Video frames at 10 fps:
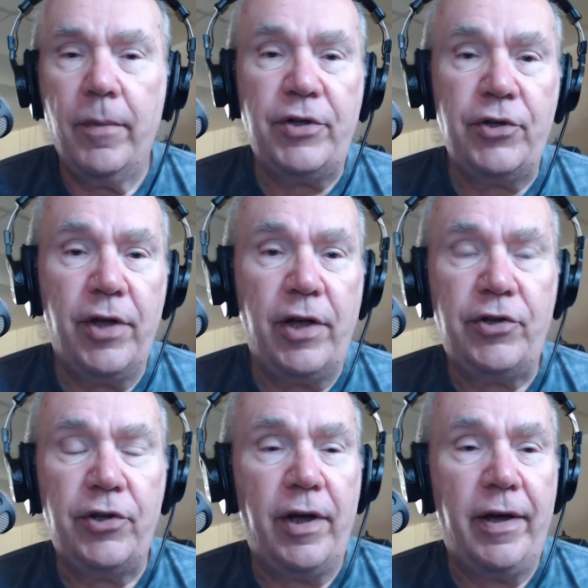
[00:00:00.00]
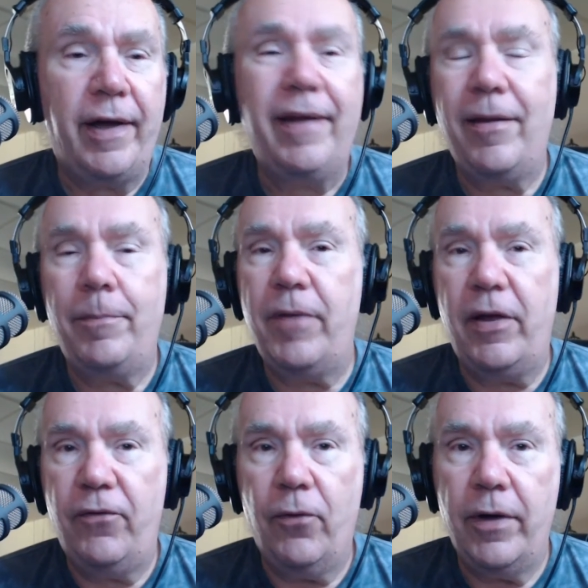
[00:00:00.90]
Information Nation. I got an
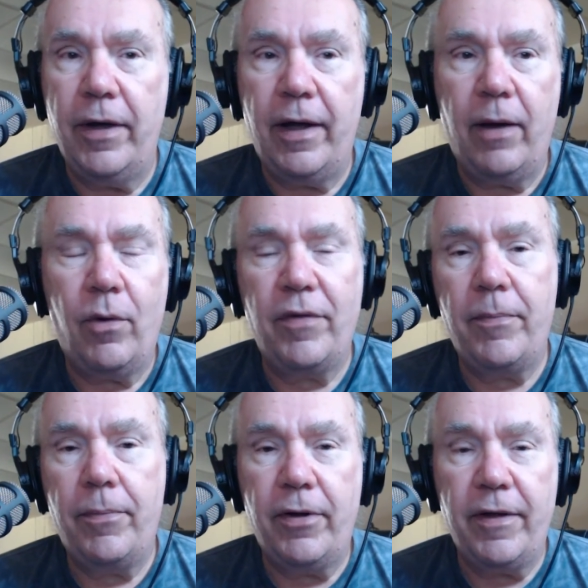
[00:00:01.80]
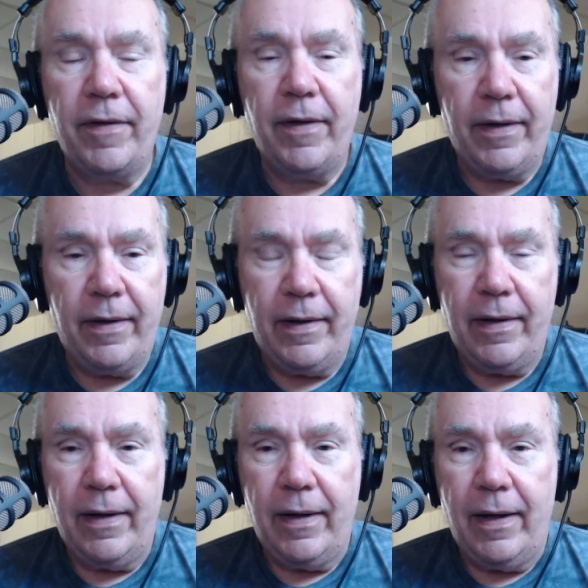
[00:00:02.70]
update for you, and I wanted to put it.
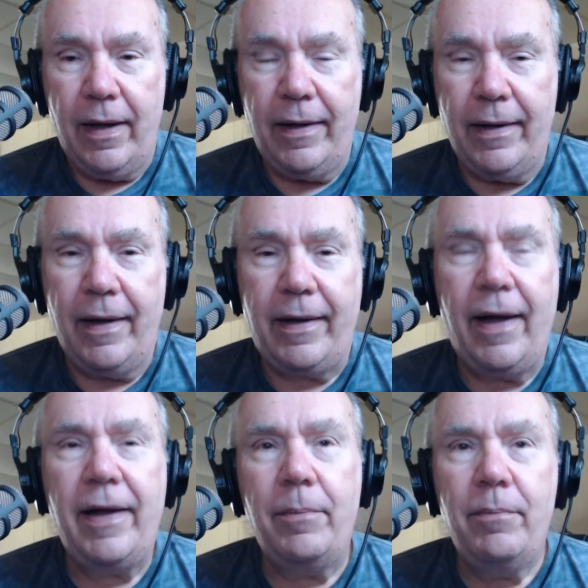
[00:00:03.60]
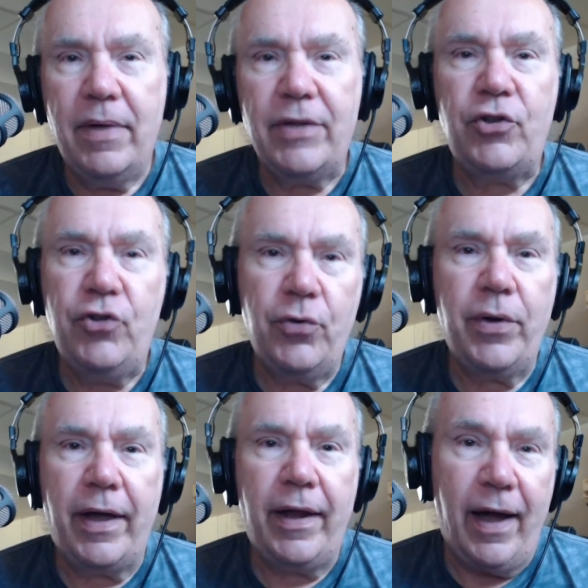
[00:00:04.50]
I kind of missed
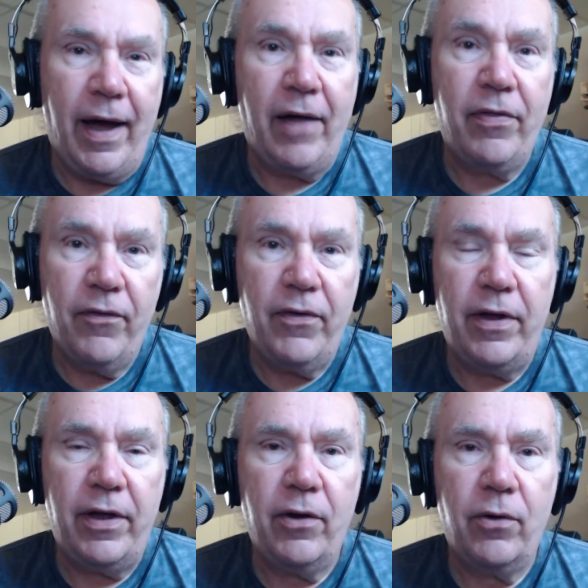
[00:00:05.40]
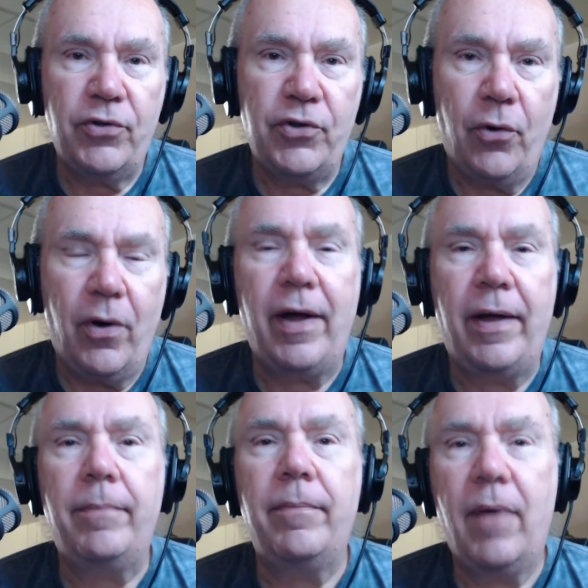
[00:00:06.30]
doing it on the video, so
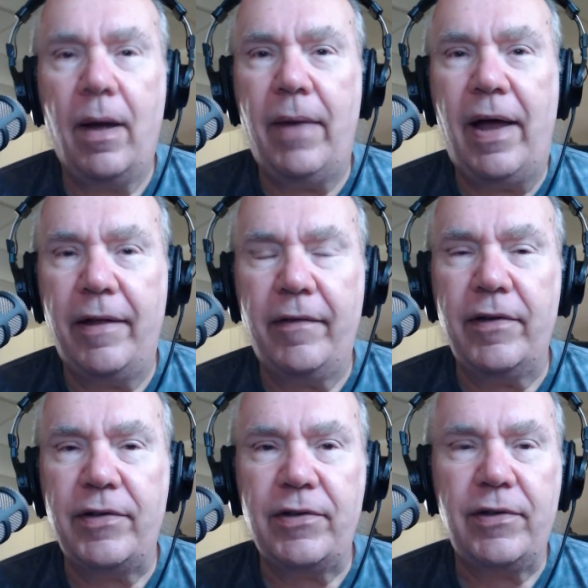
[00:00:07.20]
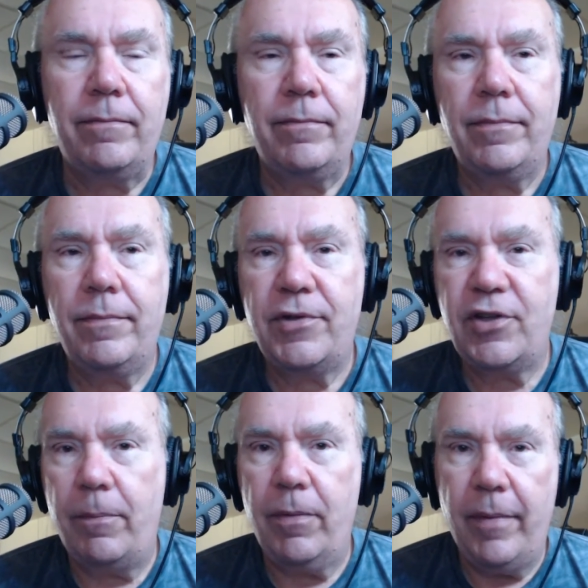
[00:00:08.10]
I'm adding this
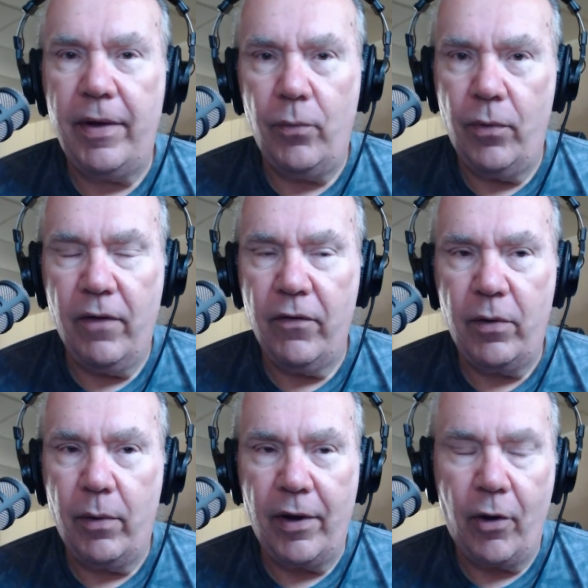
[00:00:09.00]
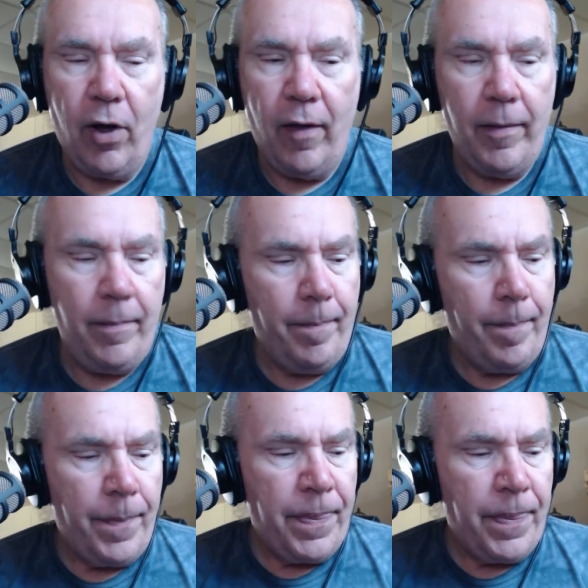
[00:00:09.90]
supplement, whatever you want to call it.